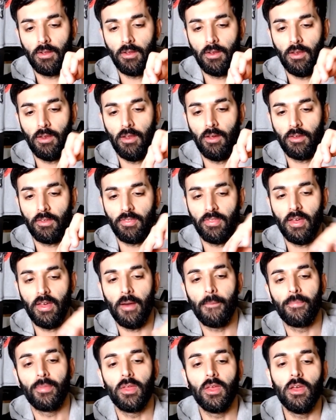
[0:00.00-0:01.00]
like that,
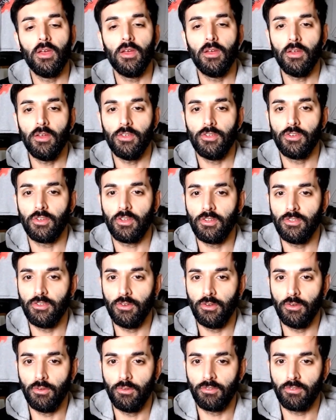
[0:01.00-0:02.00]
you can
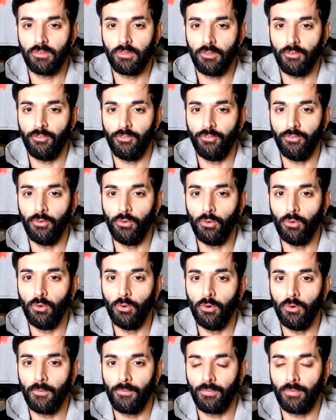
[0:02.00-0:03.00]
use
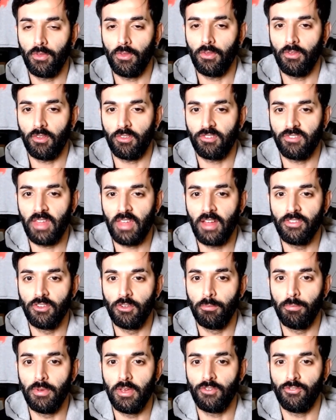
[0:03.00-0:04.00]
4 standard
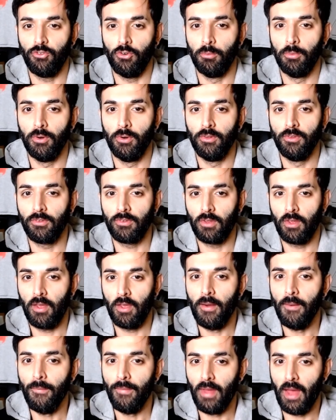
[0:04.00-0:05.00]
PS4 buttons
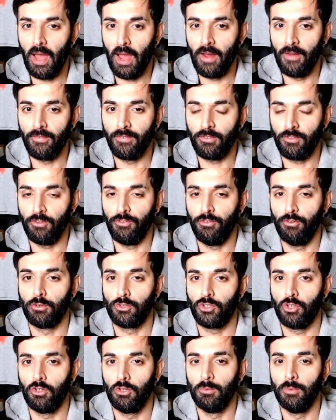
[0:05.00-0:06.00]
and the 4
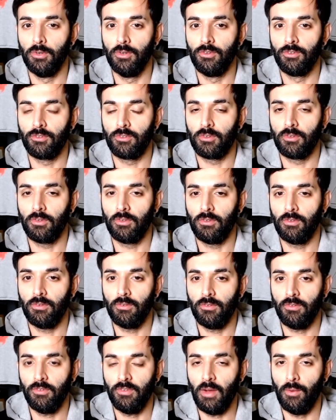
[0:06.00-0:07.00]
shoulder buttons,
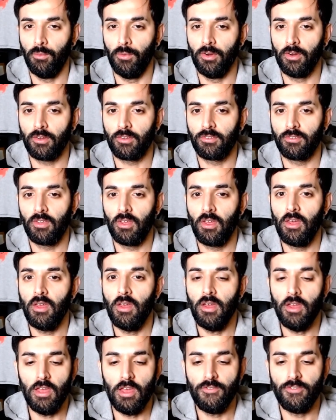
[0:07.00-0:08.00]
so that works.
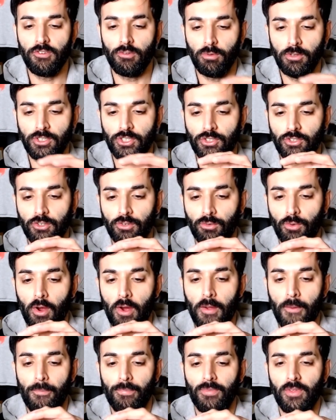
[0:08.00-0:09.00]
If you switch it to the
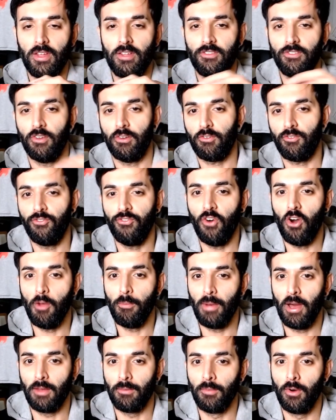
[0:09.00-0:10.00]
right, it's like fight
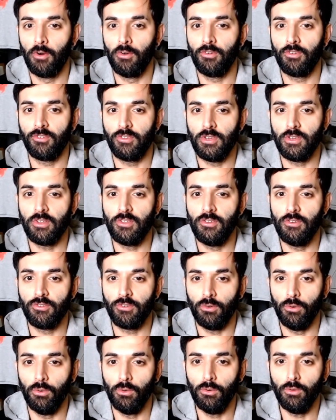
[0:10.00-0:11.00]
pad mode, so you can use
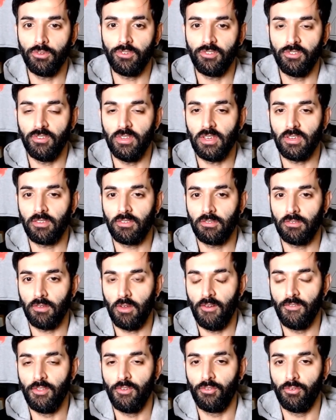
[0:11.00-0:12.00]
all 6
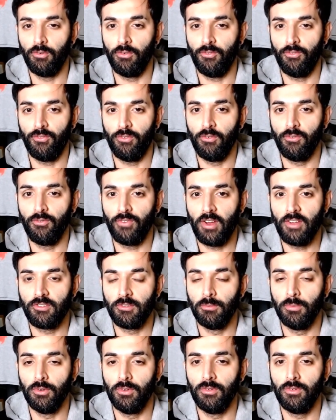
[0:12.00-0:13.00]
of the front
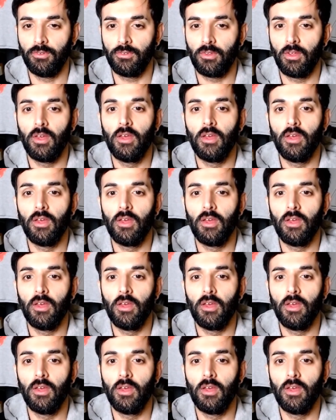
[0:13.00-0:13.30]
facing buttons.